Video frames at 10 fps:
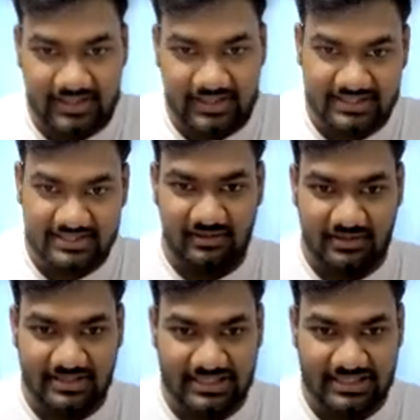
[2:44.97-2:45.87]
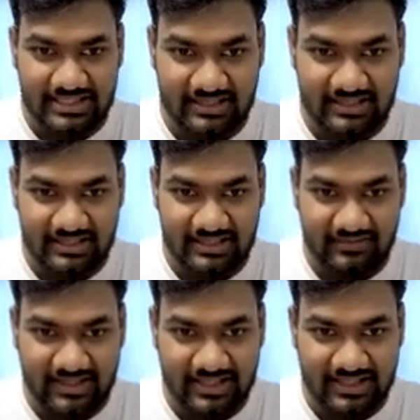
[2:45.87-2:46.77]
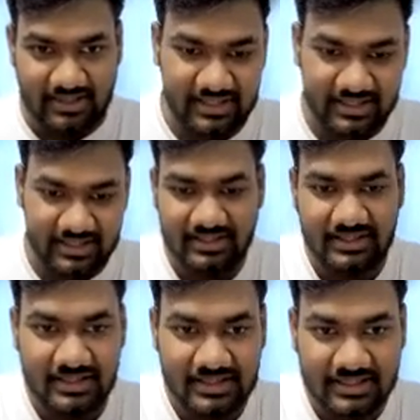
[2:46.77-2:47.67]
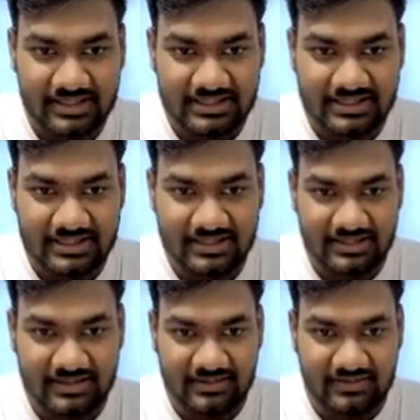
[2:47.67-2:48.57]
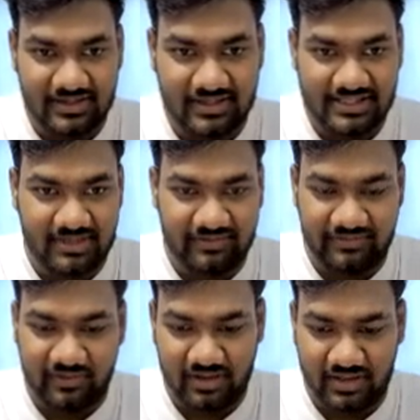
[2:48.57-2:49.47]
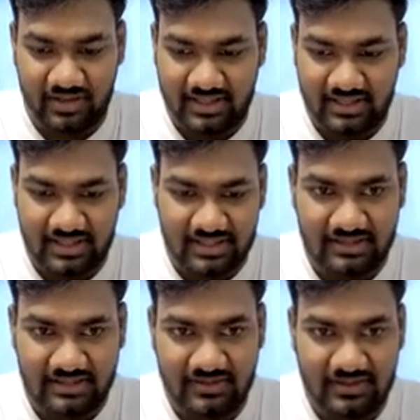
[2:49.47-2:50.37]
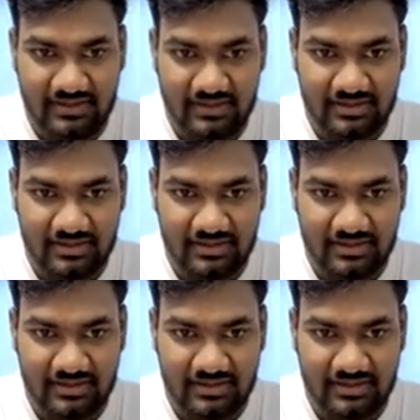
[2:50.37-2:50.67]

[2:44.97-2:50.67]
This looks a little weird, but okay. Why is my font in another one?